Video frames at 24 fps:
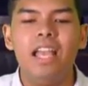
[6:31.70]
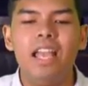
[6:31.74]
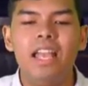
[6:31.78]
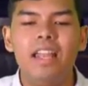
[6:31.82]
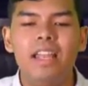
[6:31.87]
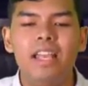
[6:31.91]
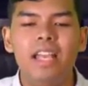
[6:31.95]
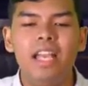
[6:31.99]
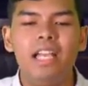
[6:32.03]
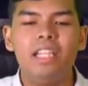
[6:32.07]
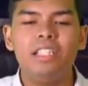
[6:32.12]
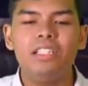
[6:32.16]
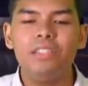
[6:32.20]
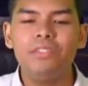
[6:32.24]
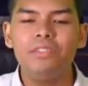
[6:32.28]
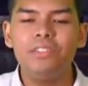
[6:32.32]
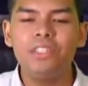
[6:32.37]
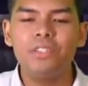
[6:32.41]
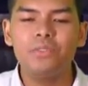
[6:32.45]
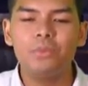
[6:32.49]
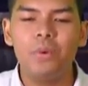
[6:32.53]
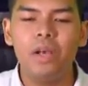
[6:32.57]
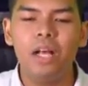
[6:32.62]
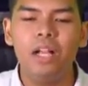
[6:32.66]
And eight
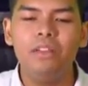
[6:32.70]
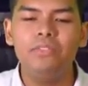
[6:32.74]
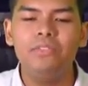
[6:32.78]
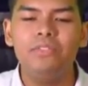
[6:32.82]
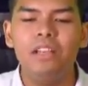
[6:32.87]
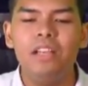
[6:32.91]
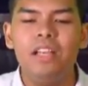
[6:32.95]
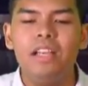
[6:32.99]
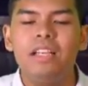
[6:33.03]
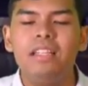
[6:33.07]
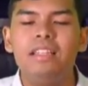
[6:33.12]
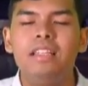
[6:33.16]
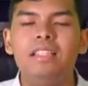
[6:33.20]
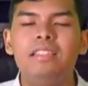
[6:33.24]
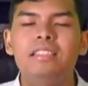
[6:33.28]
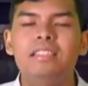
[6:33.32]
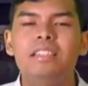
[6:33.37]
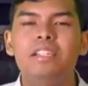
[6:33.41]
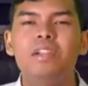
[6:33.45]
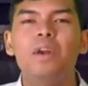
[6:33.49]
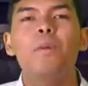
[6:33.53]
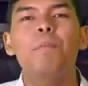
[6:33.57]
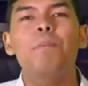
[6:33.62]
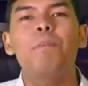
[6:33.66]
over twelve, that's
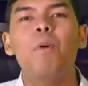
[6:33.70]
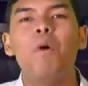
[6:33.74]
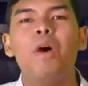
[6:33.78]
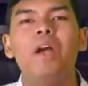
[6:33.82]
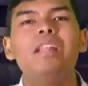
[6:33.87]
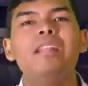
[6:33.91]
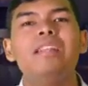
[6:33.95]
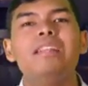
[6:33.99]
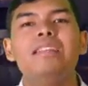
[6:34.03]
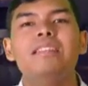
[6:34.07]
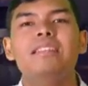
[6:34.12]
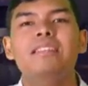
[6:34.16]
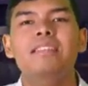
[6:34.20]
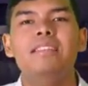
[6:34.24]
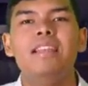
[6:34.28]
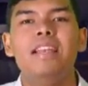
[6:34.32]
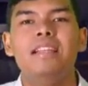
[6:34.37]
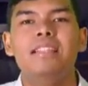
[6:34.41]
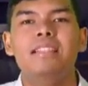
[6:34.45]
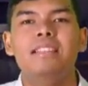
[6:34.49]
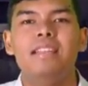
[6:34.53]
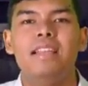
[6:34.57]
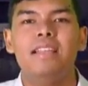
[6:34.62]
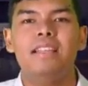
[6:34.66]
zero point
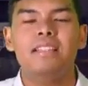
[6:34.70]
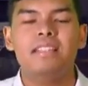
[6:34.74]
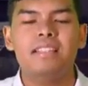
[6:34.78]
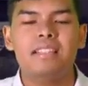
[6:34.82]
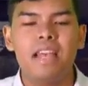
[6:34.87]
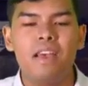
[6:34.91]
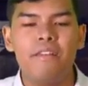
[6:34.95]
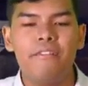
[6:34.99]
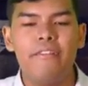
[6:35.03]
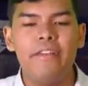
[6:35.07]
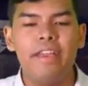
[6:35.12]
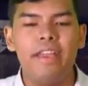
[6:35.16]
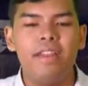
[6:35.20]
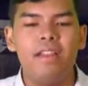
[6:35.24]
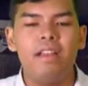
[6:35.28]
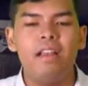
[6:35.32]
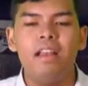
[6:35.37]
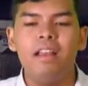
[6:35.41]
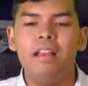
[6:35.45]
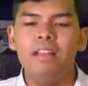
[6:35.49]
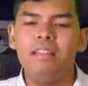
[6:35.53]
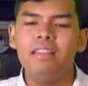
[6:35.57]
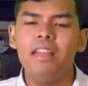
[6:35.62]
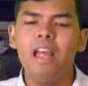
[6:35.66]
six six seven.
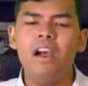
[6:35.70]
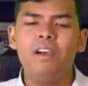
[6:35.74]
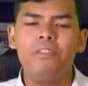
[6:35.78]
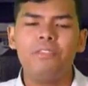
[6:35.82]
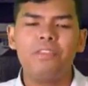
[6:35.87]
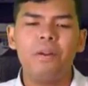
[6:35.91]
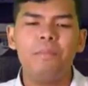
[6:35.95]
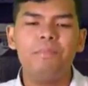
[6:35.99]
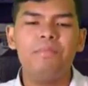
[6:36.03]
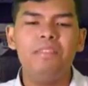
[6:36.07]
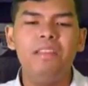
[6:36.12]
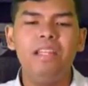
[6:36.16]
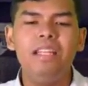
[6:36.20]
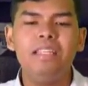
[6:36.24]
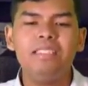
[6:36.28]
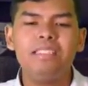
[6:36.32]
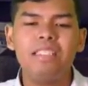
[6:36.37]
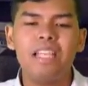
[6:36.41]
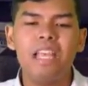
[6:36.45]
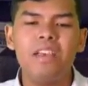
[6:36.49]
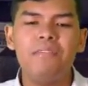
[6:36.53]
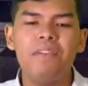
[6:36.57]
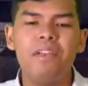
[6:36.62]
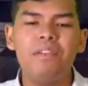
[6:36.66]
Now, from
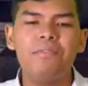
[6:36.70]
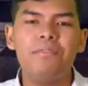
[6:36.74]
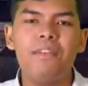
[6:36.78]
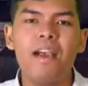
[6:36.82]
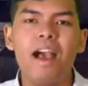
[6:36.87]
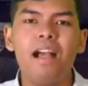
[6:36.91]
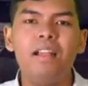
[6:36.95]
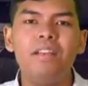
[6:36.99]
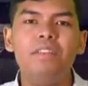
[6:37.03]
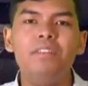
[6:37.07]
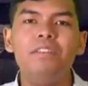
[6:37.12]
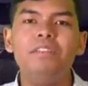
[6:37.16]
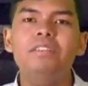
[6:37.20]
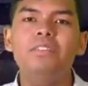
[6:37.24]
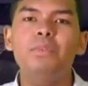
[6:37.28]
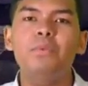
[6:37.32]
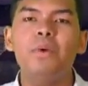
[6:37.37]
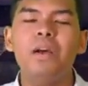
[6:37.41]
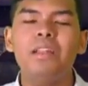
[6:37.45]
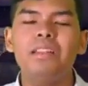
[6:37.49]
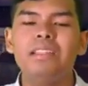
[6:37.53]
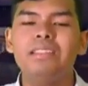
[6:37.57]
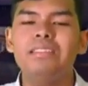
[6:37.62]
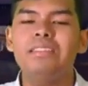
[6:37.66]
these given values,
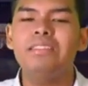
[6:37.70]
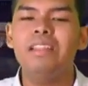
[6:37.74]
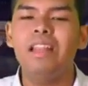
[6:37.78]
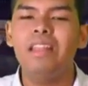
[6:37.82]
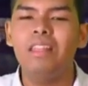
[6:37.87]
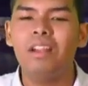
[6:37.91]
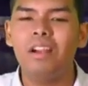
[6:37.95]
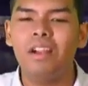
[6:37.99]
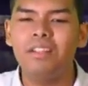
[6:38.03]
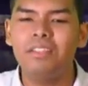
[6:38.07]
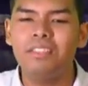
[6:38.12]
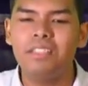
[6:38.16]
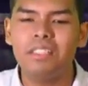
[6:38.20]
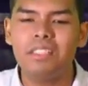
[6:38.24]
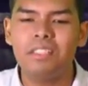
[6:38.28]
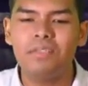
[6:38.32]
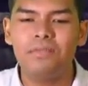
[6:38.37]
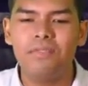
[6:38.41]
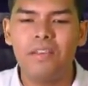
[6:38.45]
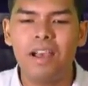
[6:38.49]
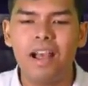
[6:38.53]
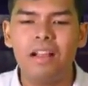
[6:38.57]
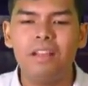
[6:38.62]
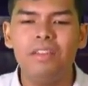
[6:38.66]
what is the largest
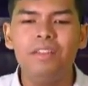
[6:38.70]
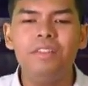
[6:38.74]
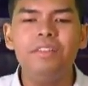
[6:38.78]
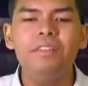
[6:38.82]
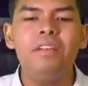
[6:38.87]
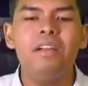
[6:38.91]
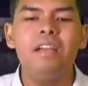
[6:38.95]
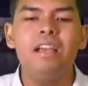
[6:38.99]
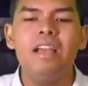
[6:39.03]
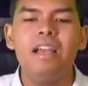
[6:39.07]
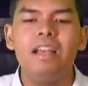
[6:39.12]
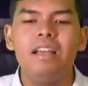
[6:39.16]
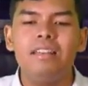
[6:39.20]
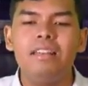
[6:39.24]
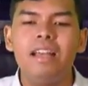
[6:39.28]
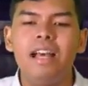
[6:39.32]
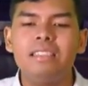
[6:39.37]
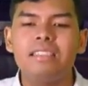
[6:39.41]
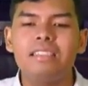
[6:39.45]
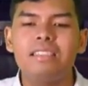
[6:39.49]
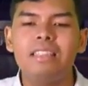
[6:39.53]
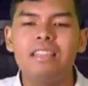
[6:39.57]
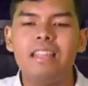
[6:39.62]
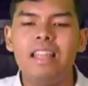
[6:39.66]
value?
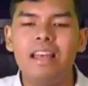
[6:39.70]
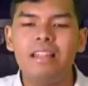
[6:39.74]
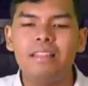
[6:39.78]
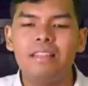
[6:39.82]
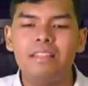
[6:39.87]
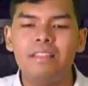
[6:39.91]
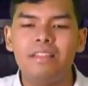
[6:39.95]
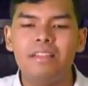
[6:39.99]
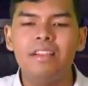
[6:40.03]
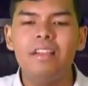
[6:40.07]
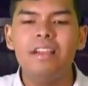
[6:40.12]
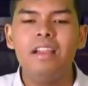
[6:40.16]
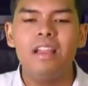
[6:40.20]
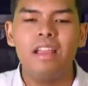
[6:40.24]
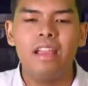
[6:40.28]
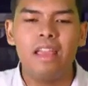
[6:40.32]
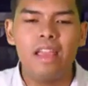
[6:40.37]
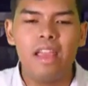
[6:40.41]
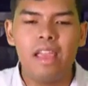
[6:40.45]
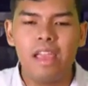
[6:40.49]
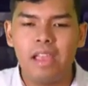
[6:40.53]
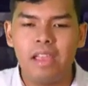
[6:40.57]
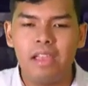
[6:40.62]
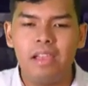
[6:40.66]
That's letter
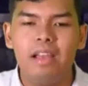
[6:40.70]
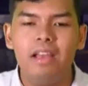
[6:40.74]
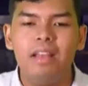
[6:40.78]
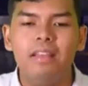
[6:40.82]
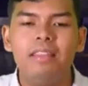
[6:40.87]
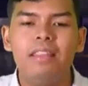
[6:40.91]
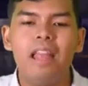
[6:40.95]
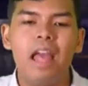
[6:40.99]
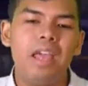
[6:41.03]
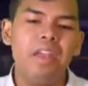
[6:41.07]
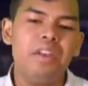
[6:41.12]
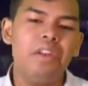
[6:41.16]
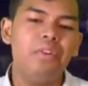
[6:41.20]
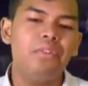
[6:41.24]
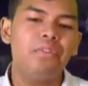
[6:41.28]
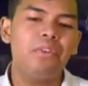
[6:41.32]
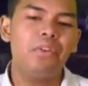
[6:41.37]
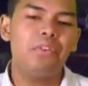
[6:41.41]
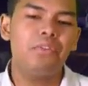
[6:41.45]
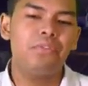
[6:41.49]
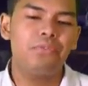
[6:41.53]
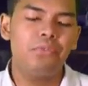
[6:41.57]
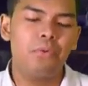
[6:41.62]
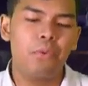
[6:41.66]
A, nine
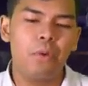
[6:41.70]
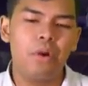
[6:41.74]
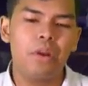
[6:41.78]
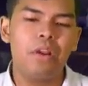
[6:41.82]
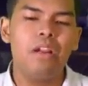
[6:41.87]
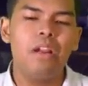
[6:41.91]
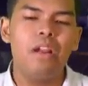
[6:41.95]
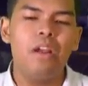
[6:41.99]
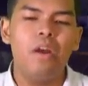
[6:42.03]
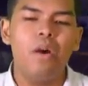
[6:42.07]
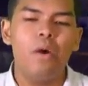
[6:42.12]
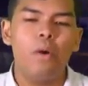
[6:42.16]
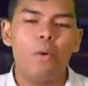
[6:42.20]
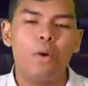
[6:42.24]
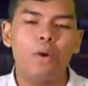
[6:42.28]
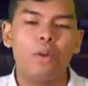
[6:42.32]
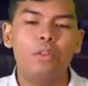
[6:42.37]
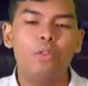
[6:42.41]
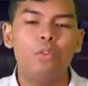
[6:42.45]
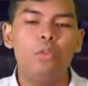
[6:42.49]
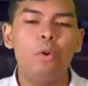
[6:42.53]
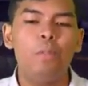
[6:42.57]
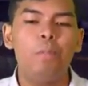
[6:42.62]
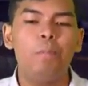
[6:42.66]
over four
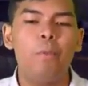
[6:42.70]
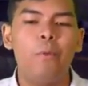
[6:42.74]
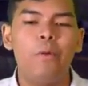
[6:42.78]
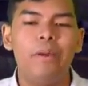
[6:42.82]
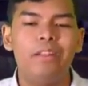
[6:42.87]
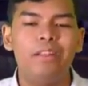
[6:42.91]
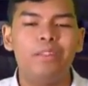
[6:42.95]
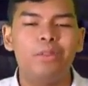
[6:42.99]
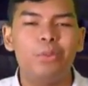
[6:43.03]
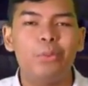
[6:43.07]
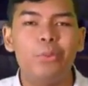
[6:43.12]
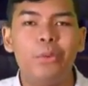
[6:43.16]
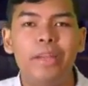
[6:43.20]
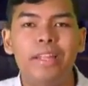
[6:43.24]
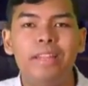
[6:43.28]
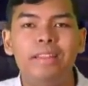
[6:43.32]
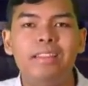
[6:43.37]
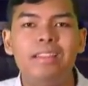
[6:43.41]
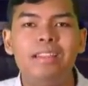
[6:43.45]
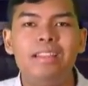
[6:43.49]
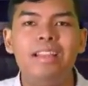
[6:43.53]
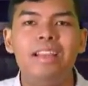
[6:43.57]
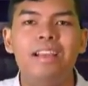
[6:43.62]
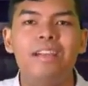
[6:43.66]
or two point
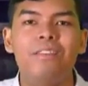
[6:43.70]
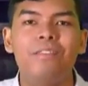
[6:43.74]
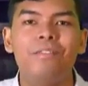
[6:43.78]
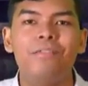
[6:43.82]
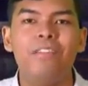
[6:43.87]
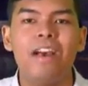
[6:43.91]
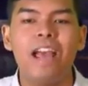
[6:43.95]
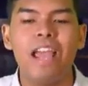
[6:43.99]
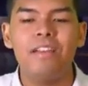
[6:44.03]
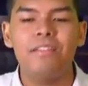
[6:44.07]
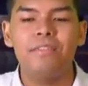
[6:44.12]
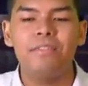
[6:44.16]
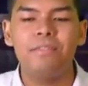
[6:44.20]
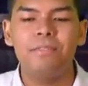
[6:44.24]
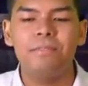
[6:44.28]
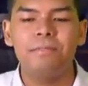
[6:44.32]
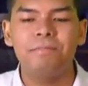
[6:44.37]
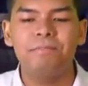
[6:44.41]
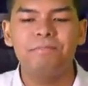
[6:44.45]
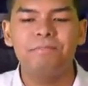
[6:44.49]
two five.